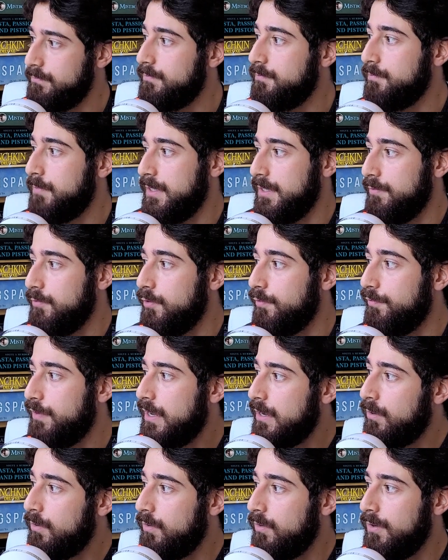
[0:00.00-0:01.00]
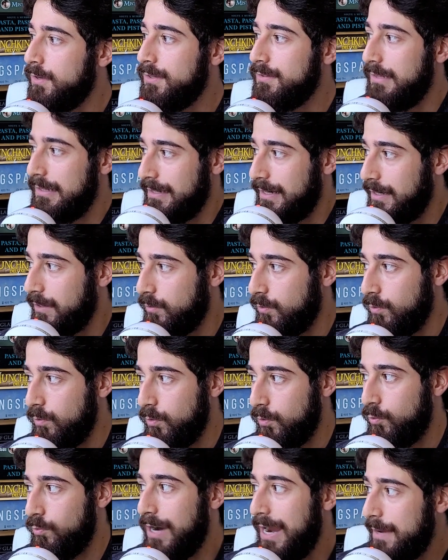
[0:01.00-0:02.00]
But if you fail, the tentacle
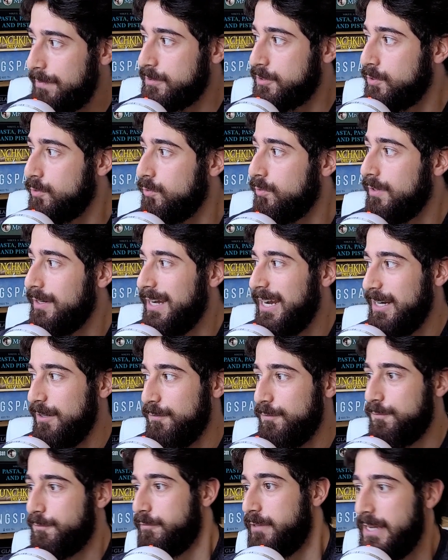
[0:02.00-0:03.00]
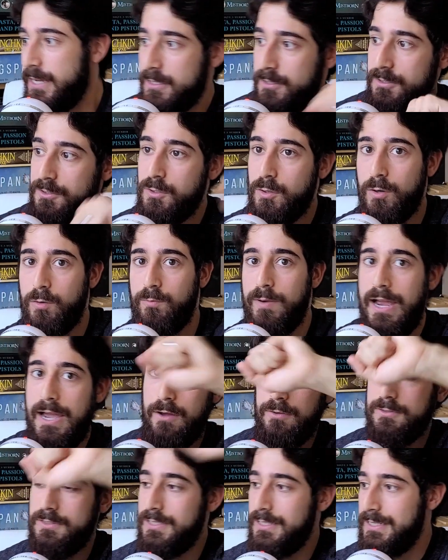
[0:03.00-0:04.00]
grabs you and flails you
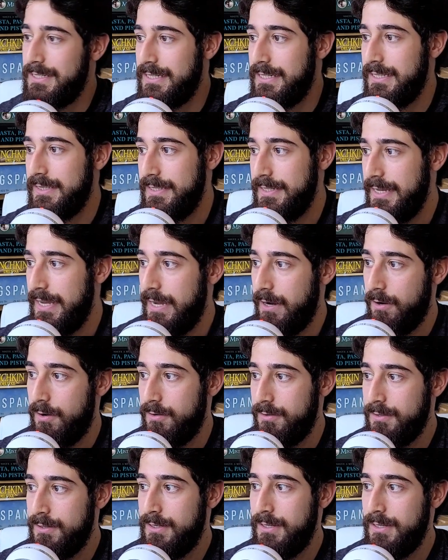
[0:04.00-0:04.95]
around in the air.